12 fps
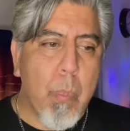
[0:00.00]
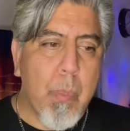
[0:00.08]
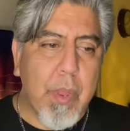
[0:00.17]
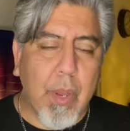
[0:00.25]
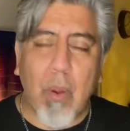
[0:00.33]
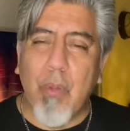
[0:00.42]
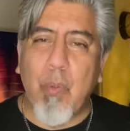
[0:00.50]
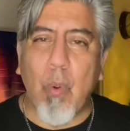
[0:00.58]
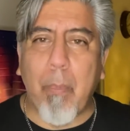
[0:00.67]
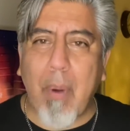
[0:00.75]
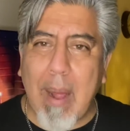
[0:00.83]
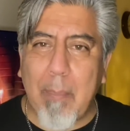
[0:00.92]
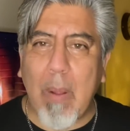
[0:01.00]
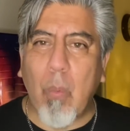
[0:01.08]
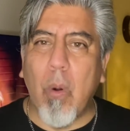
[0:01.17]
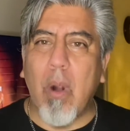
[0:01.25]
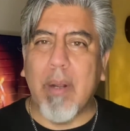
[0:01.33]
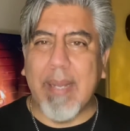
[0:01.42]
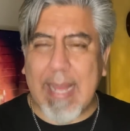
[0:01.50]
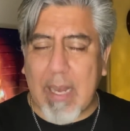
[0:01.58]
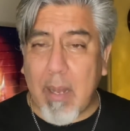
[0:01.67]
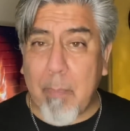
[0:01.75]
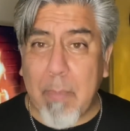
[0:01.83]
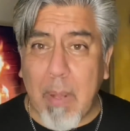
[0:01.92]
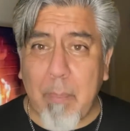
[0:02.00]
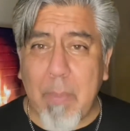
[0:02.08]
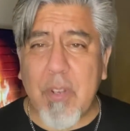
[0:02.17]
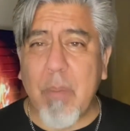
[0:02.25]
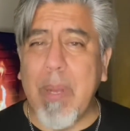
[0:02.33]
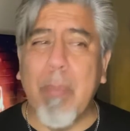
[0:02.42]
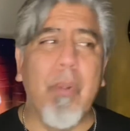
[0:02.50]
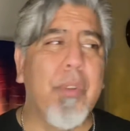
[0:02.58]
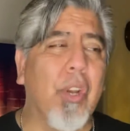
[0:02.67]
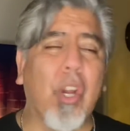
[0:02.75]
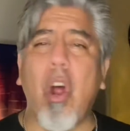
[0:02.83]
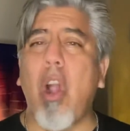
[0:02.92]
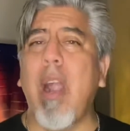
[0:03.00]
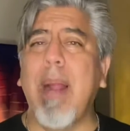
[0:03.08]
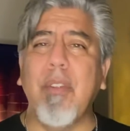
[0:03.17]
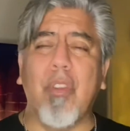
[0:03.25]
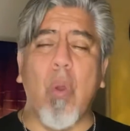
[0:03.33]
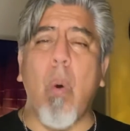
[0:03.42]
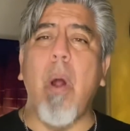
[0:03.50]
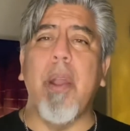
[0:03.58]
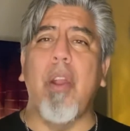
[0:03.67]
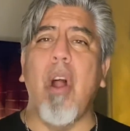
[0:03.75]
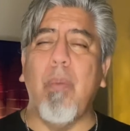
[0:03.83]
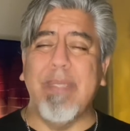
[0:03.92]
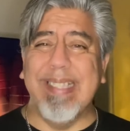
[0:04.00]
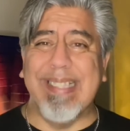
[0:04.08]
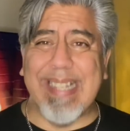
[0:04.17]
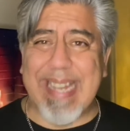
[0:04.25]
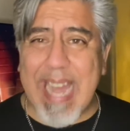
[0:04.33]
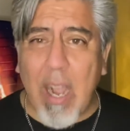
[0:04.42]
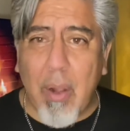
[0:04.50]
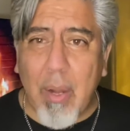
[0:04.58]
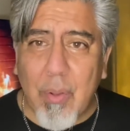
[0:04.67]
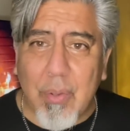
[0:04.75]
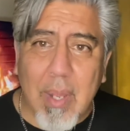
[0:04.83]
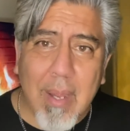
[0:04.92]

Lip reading: You're going through a problem at work, you got a bunch of people in your car. I can just go on and on with the scenarios.